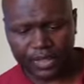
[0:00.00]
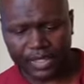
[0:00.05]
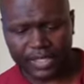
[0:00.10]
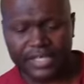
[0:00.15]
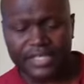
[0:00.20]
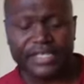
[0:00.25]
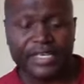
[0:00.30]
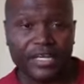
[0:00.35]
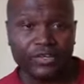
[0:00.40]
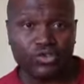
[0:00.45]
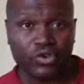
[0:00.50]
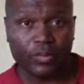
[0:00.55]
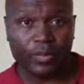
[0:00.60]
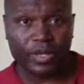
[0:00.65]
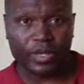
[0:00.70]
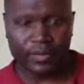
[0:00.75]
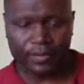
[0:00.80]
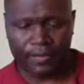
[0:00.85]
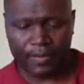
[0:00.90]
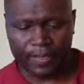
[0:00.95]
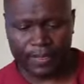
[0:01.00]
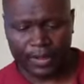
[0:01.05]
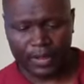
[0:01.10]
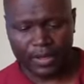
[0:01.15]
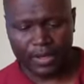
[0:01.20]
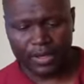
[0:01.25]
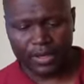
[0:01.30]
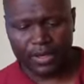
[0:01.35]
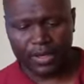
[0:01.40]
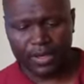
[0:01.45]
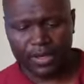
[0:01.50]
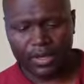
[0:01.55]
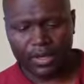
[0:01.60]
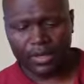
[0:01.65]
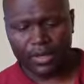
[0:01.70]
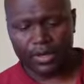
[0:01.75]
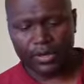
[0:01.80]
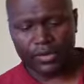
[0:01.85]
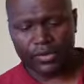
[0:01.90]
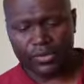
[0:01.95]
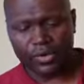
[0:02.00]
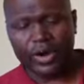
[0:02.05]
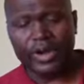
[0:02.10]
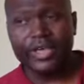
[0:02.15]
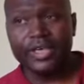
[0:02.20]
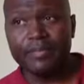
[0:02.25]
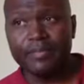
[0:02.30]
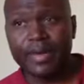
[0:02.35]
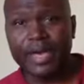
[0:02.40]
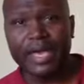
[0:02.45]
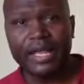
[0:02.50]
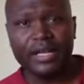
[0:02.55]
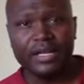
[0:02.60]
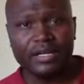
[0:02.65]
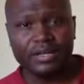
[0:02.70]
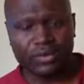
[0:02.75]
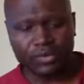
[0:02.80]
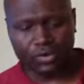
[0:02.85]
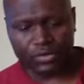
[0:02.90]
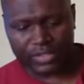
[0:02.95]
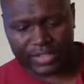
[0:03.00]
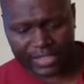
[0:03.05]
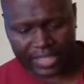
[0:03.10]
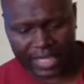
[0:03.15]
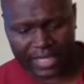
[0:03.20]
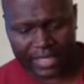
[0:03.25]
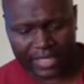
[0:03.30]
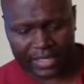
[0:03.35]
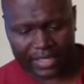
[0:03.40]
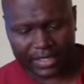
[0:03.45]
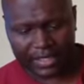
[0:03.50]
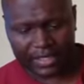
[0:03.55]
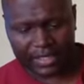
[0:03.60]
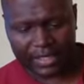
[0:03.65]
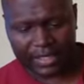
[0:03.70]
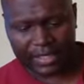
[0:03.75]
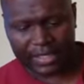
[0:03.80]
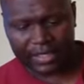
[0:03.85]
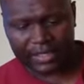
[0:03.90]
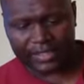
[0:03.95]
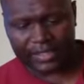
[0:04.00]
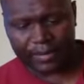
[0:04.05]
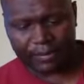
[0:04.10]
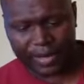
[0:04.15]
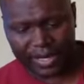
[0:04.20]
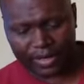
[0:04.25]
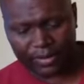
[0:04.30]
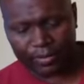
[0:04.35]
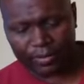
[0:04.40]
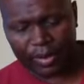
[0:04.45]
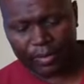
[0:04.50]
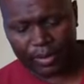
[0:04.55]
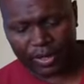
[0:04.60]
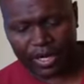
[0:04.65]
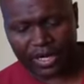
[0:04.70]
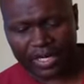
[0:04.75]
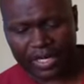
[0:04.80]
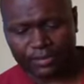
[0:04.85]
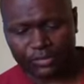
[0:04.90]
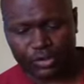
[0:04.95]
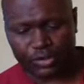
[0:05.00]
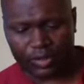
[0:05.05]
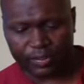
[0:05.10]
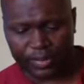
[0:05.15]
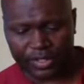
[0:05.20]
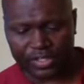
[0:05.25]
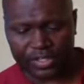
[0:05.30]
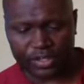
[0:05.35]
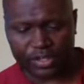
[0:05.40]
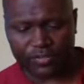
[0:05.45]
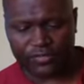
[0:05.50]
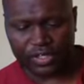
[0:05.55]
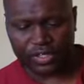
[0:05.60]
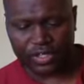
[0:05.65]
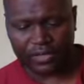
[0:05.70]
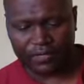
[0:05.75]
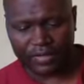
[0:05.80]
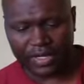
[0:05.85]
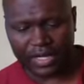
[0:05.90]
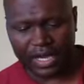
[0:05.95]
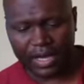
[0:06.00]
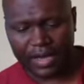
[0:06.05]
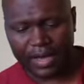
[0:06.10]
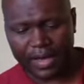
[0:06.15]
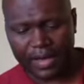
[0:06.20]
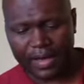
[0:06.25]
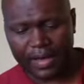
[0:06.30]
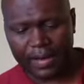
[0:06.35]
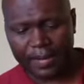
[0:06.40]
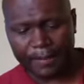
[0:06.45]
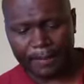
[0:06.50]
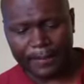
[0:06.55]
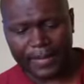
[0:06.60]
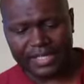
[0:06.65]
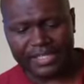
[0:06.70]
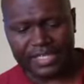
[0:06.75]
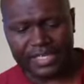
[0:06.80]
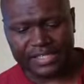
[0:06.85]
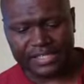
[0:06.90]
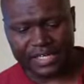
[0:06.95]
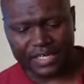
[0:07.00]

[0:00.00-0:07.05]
He said to me, your email concerning the memorandum to the President of South Africa, Mr.